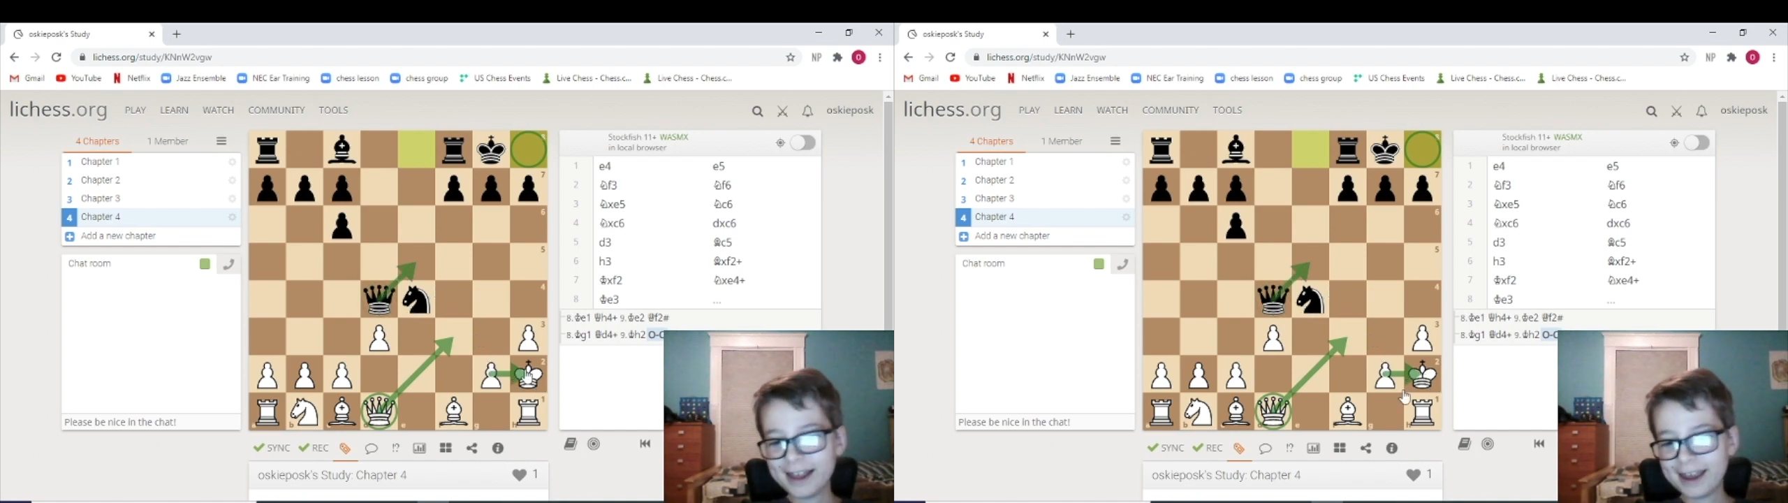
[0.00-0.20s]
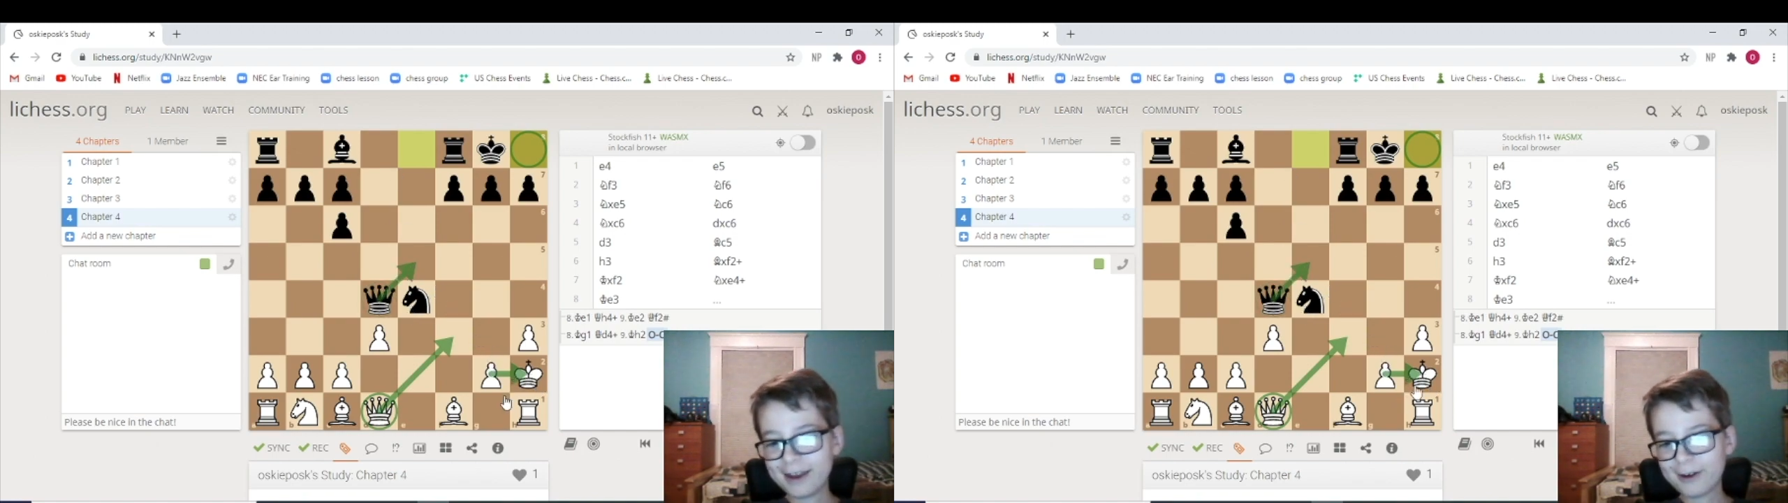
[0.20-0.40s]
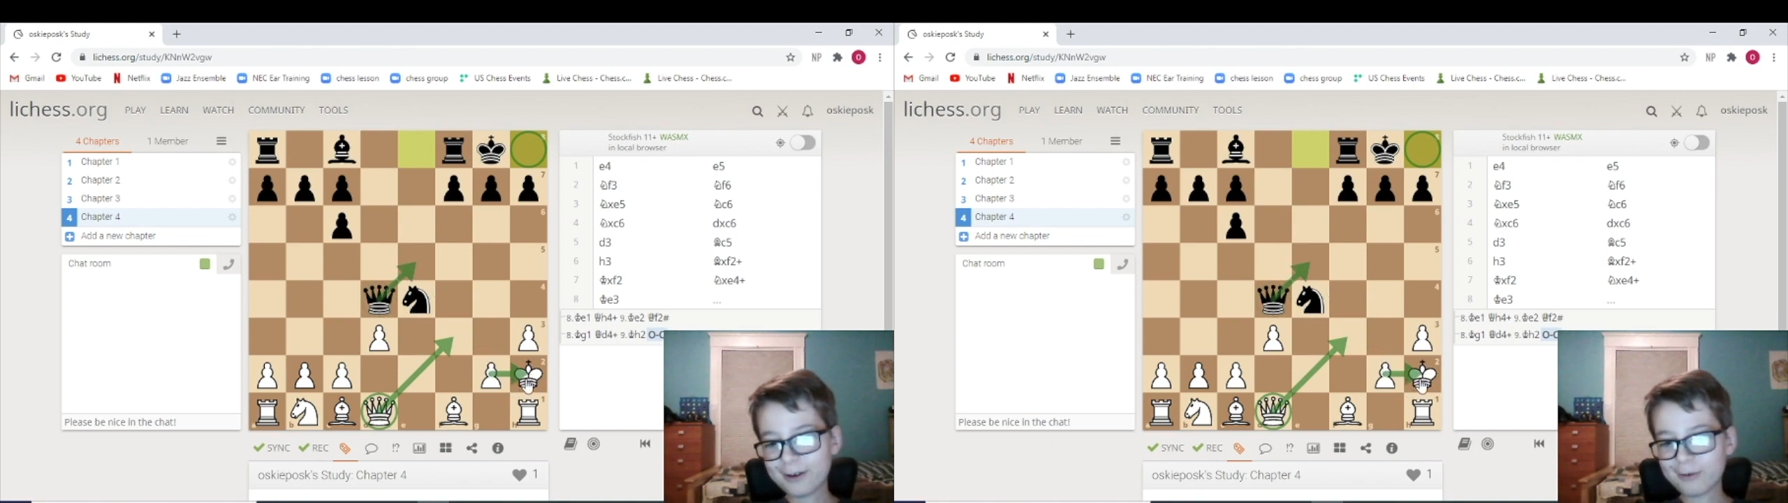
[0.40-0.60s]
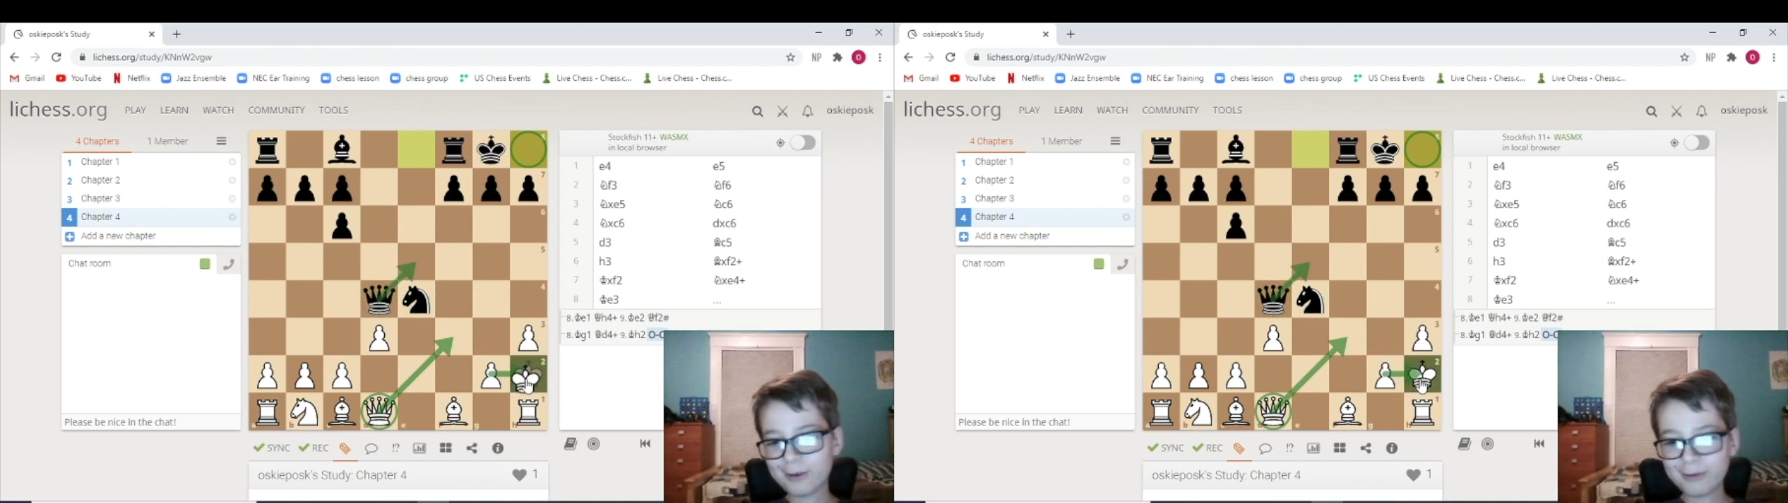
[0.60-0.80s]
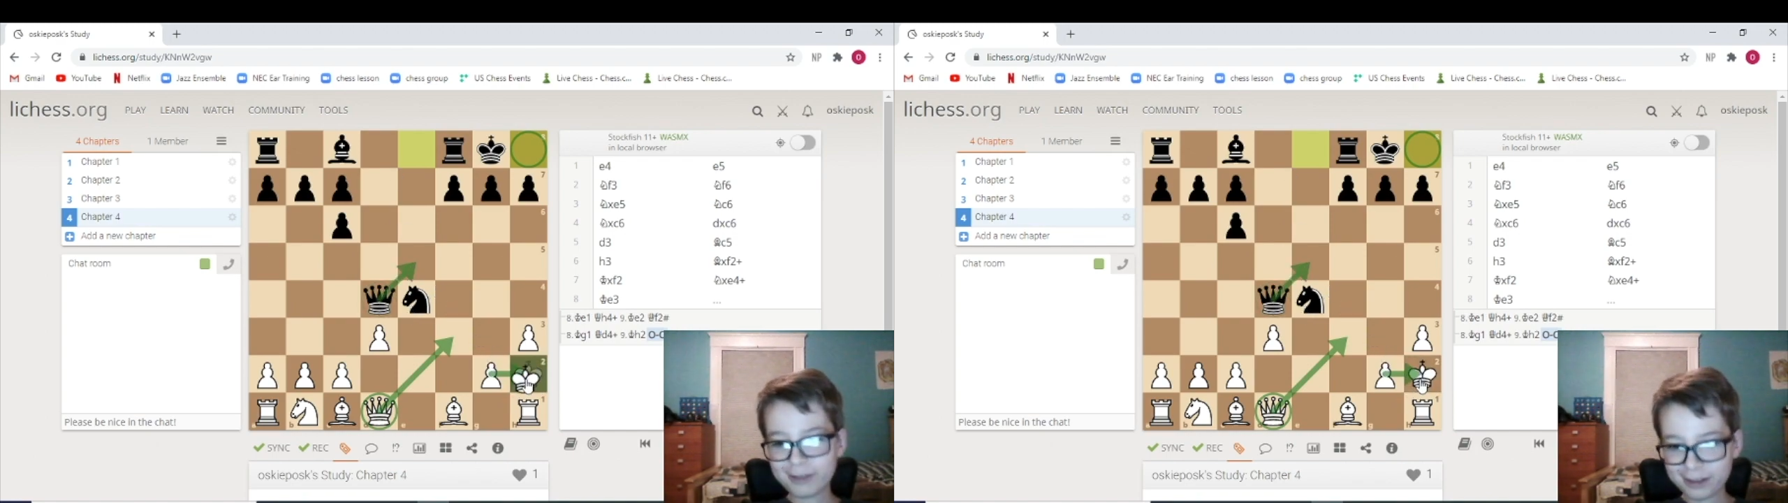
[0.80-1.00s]
Eric
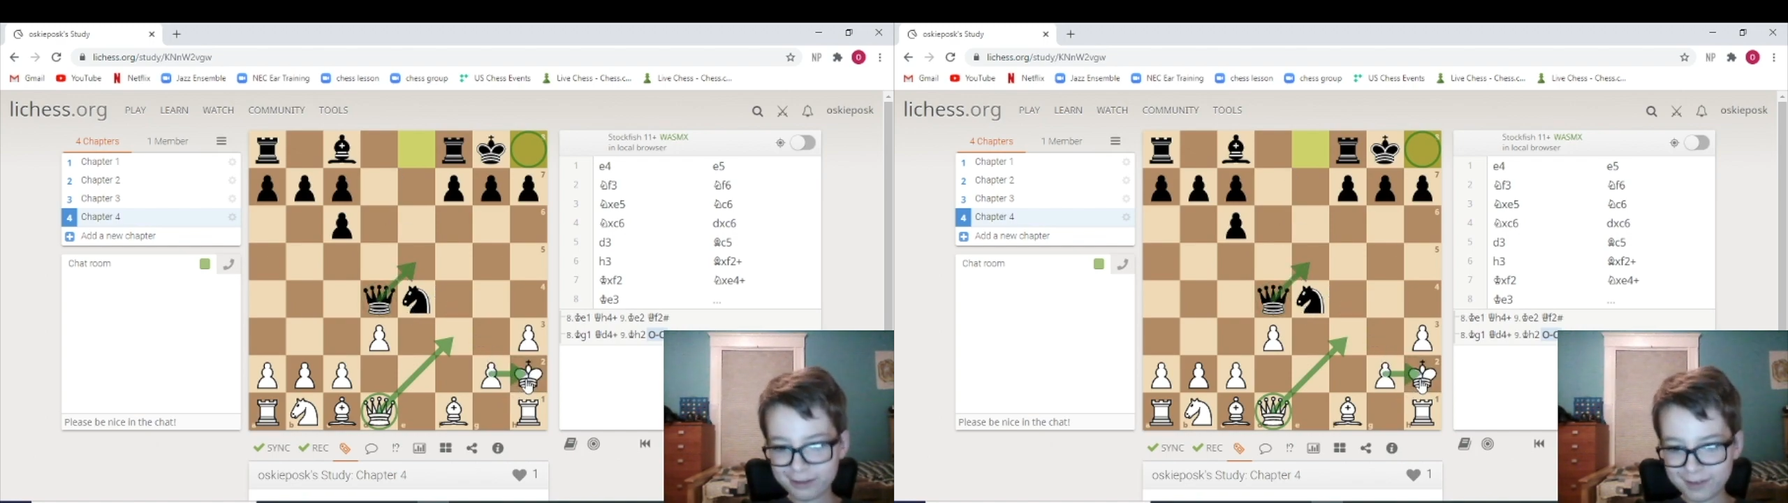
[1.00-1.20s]
Rosen's